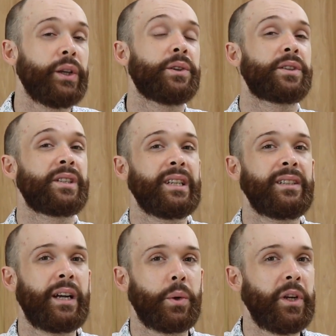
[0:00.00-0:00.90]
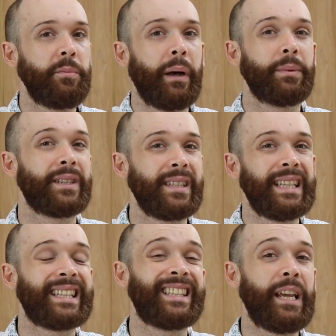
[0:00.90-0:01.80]
you're still not going to be able to see
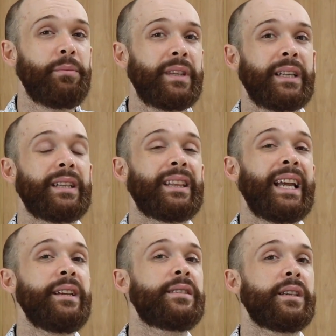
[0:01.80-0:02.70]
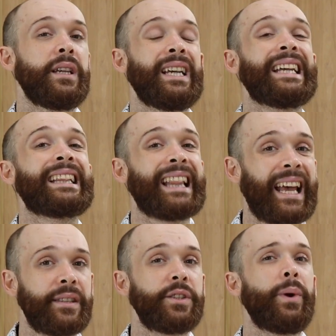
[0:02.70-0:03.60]
the same thing that they see
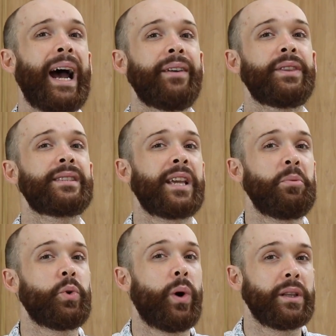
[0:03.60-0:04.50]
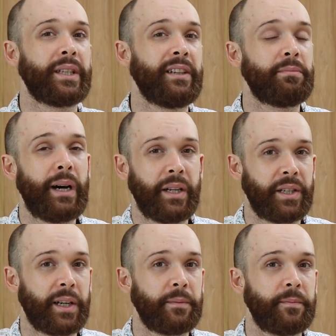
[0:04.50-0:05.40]
unless you have the same quality of
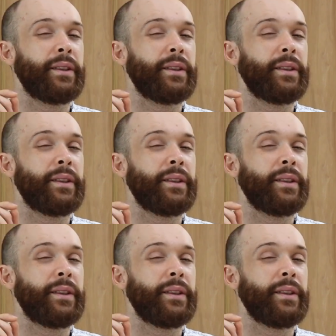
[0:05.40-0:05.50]
monitor.